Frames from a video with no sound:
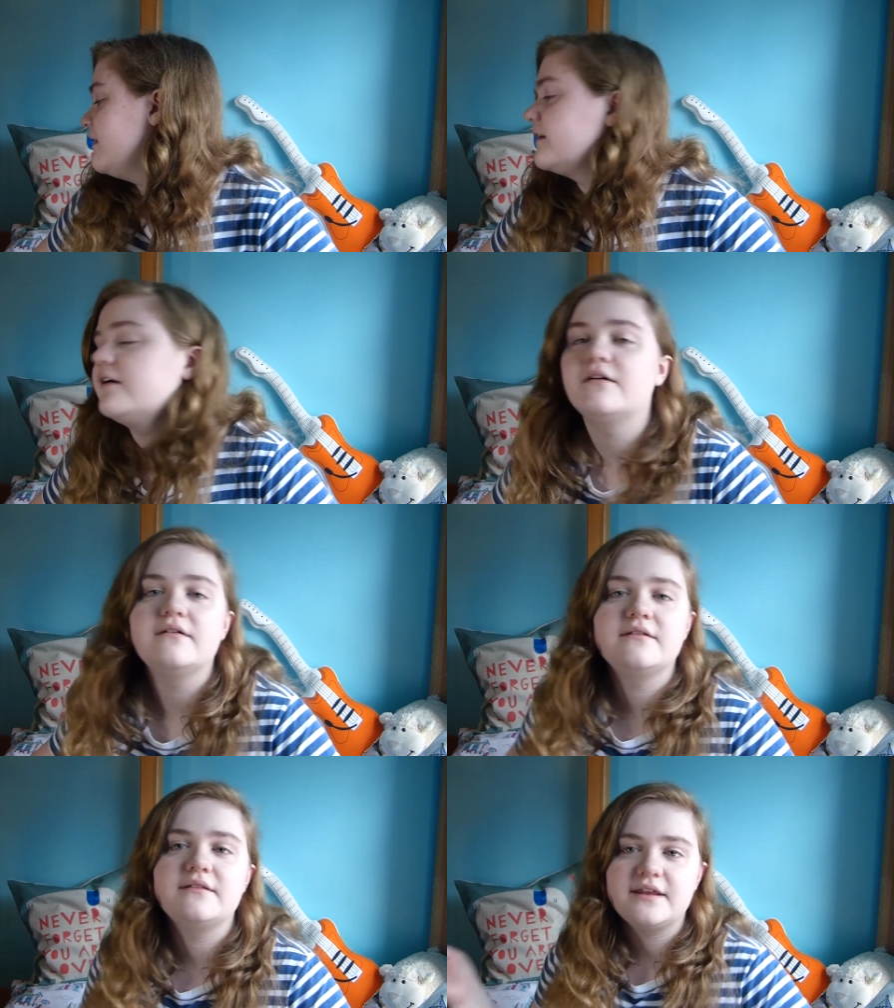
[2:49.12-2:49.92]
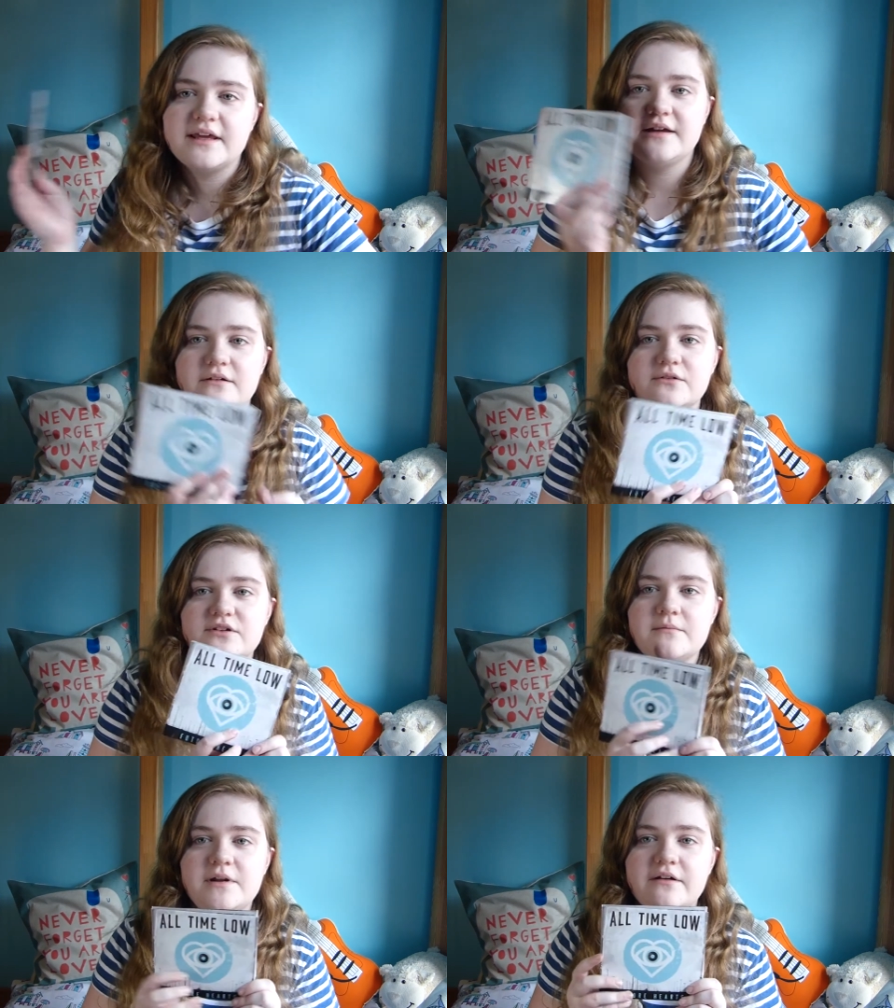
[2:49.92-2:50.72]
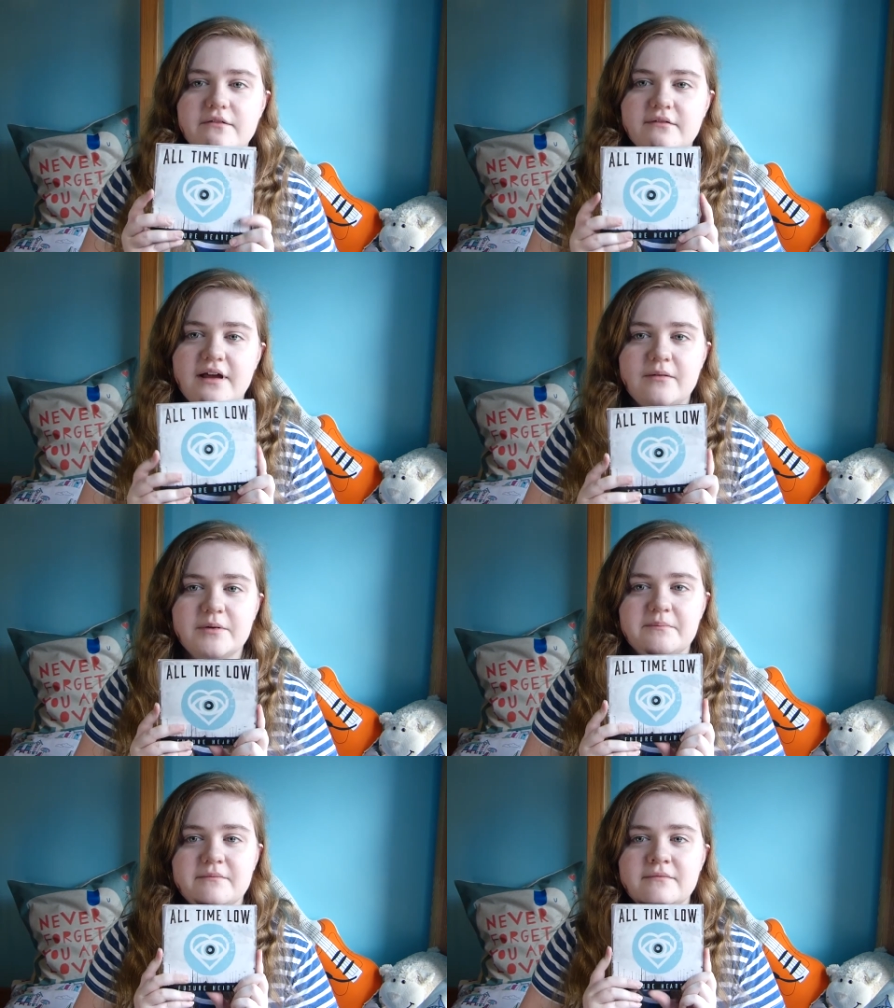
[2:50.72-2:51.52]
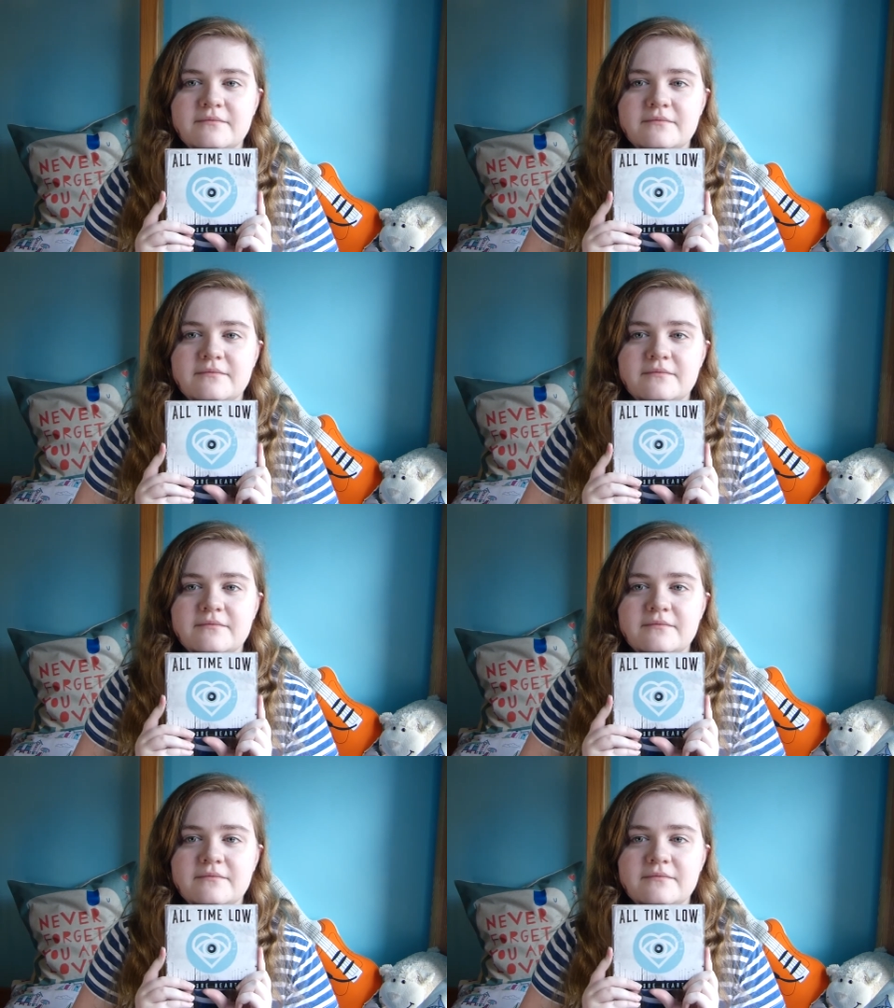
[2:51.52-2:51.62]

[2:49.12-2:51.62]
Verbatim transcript: I got the All Time Low album